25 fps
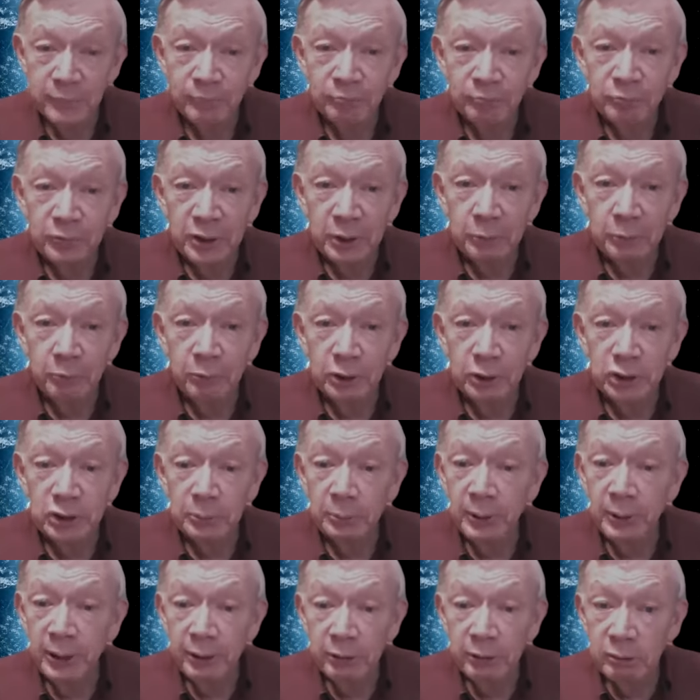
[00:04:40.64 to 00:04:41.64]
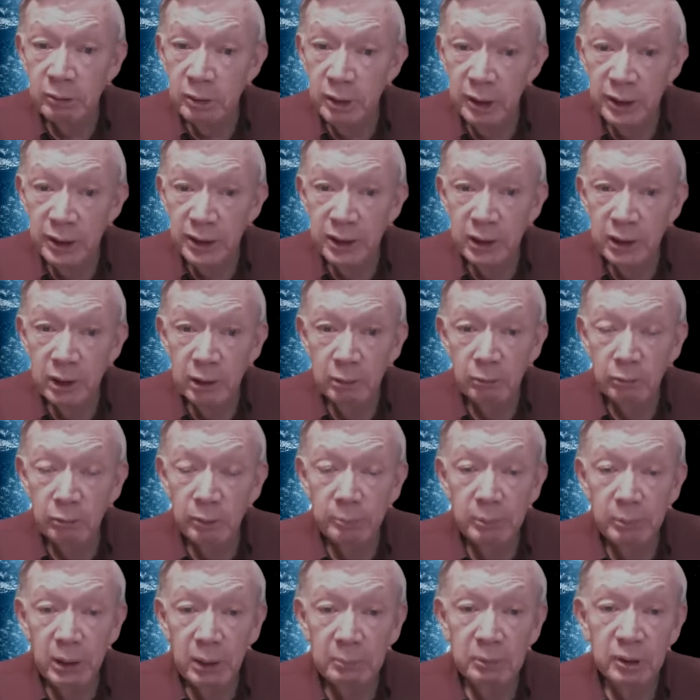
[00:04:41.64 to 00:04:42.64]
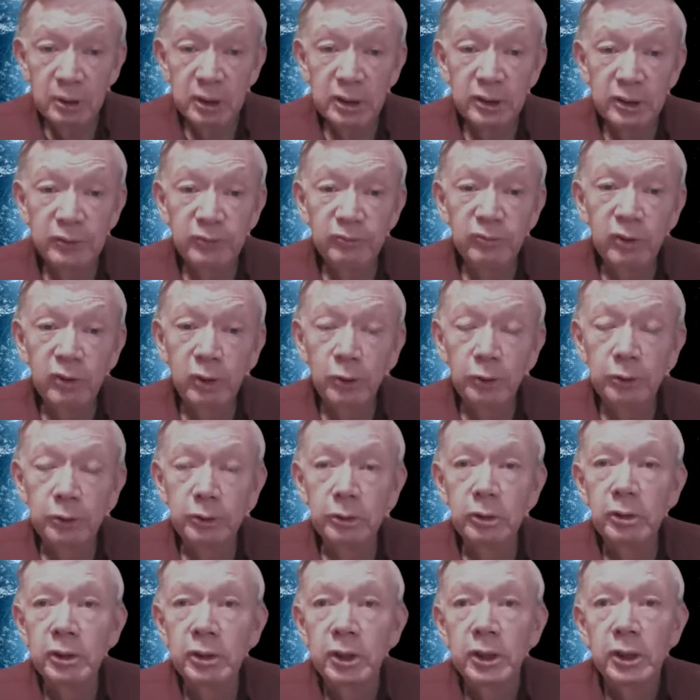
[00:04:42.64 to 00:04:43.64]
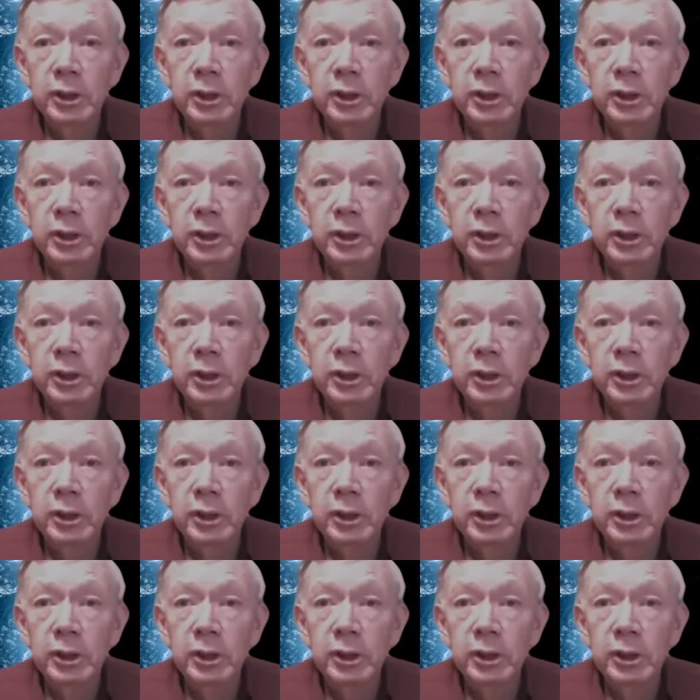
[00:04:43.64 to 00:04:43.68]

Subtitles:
in which apparently a Republican voter